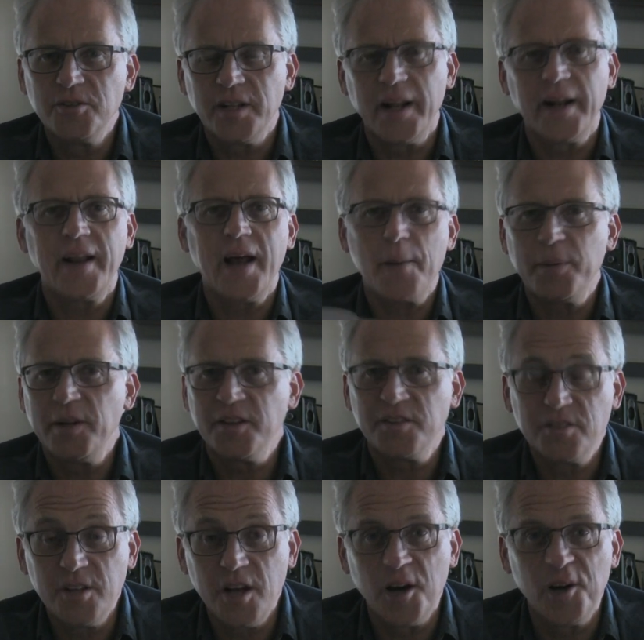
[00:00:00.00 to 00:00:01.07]
and then it happened to
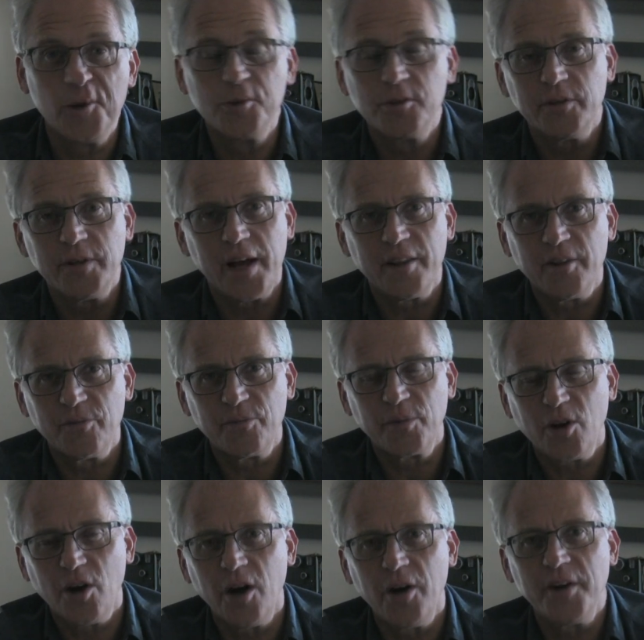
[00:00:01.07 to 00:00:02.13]
snow, so now the
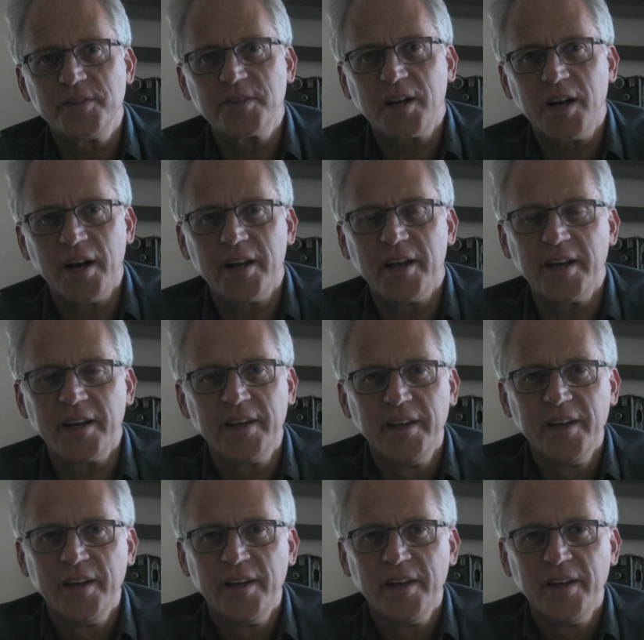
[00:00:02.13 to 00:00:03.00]
car is cutting